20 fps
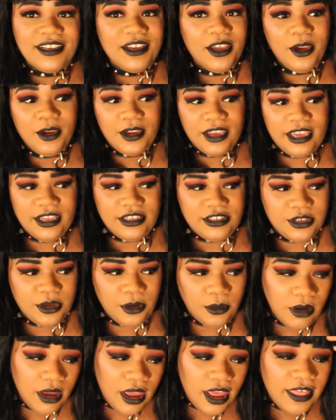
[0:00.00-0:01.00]
Okay,
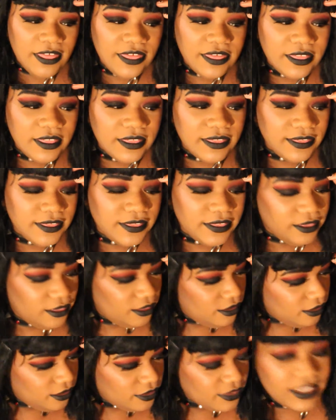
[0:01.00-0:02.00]
so
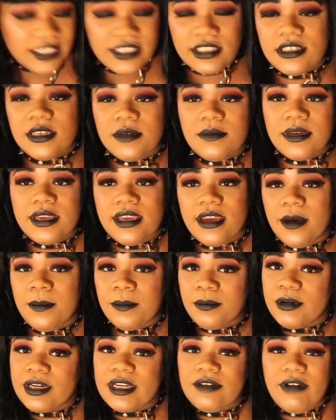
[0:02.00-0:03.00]
this is going to be a
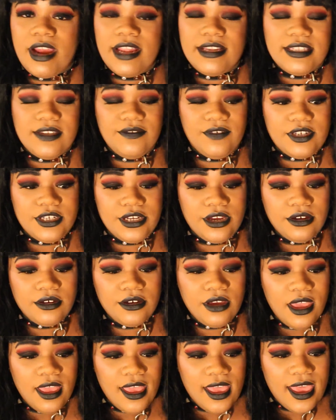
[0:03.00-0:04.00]
pretty ranty video.
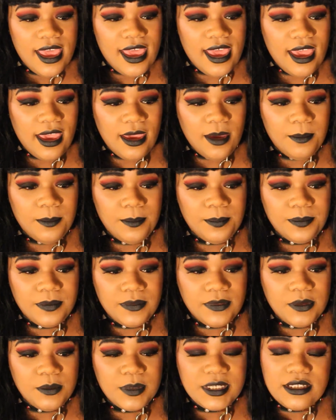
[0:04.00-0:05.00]

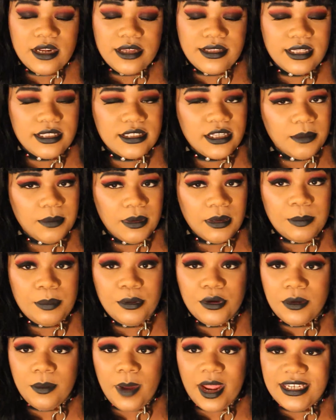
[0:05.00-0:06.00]
The reason I say it's going to be a
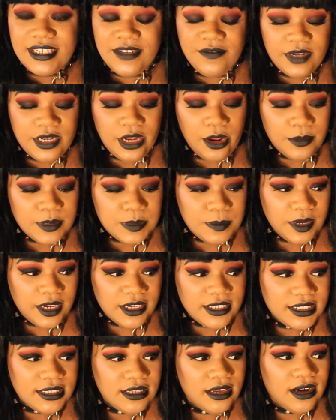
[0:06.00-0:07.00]
pretty ranty video is
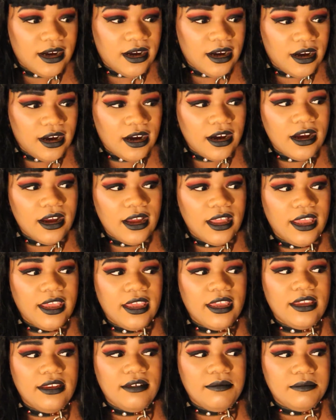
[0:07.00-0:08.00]
because
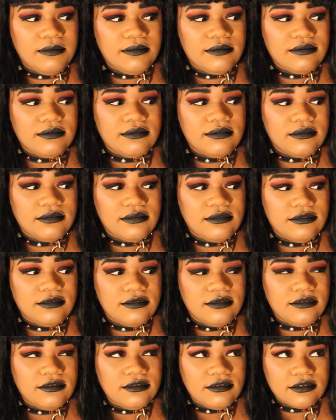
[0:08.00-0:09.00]
I
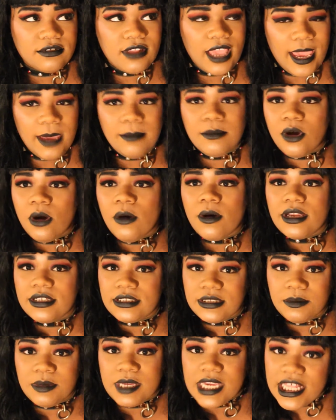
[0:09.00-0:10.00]
am going
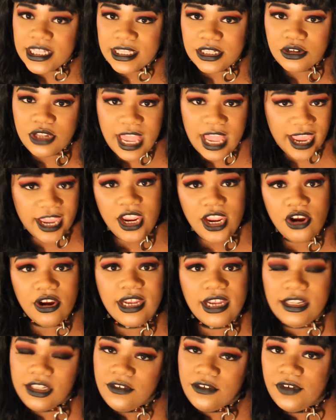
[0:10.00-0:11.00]
to be a little
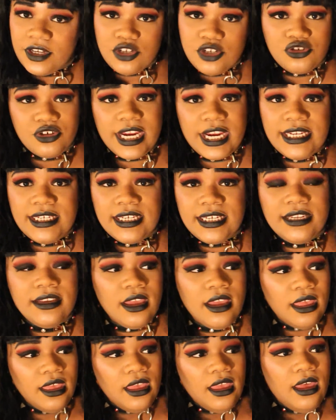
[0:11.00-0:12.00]
angry and a little frustrated
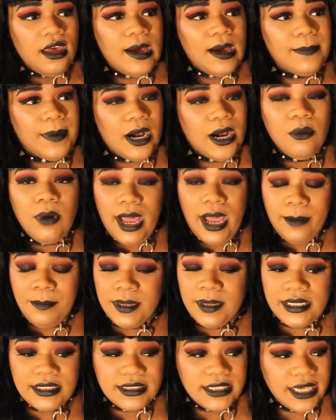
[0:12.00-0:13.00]
about what
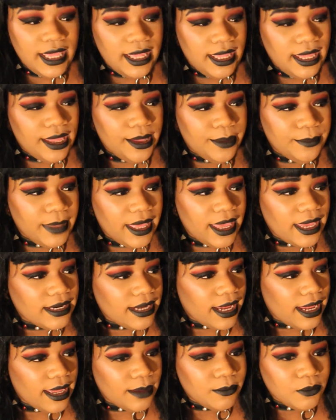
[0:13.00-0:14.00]
happened, and
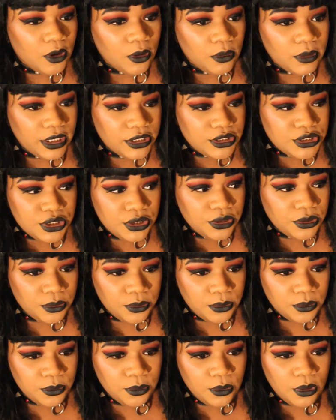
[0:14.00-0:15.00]
I am going
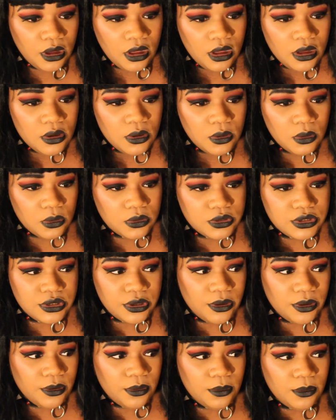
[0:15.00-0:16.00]
to
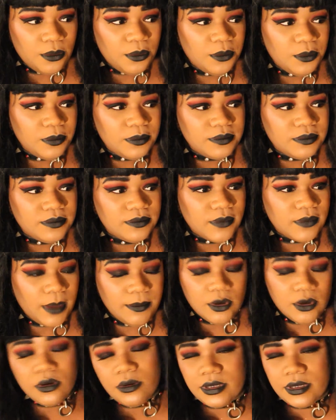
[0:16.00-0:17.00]
also, I'm
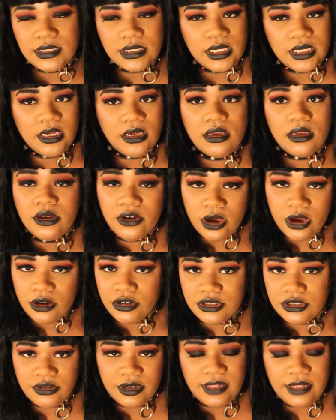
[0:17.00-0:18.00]
not going to
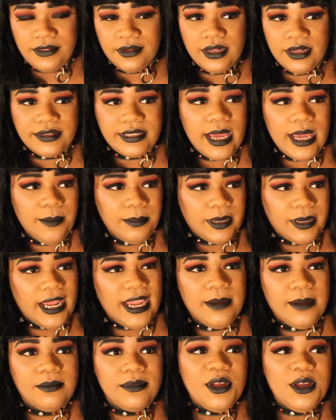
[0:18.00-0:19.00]
curse or anything like that, but I
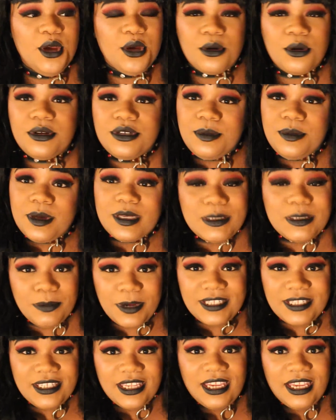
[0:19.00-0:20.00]
am going to be
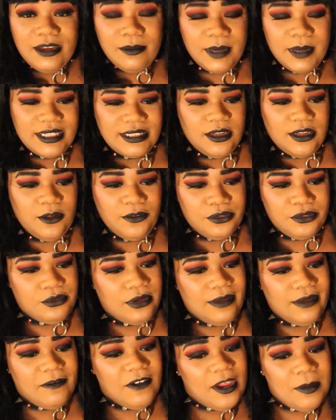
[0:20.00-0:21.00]
expressing myself
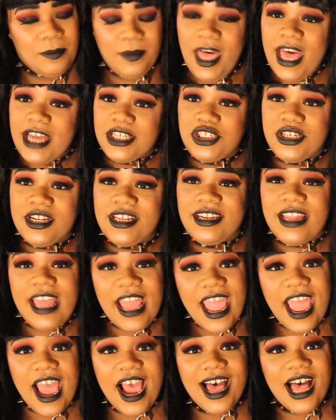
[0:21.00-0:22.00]
through a very passionate,
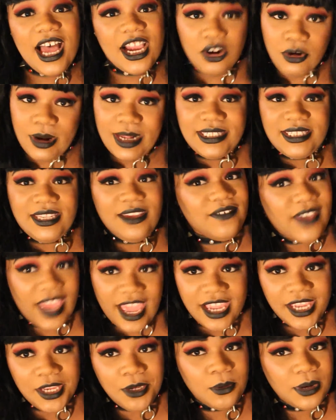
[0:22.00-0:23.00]
aggressive,
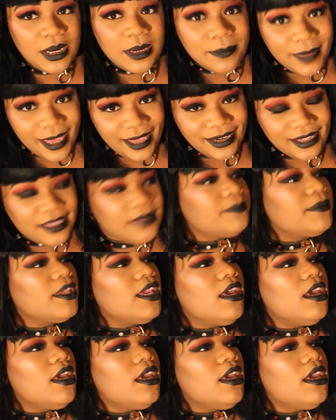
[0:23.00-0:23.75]
angry manner.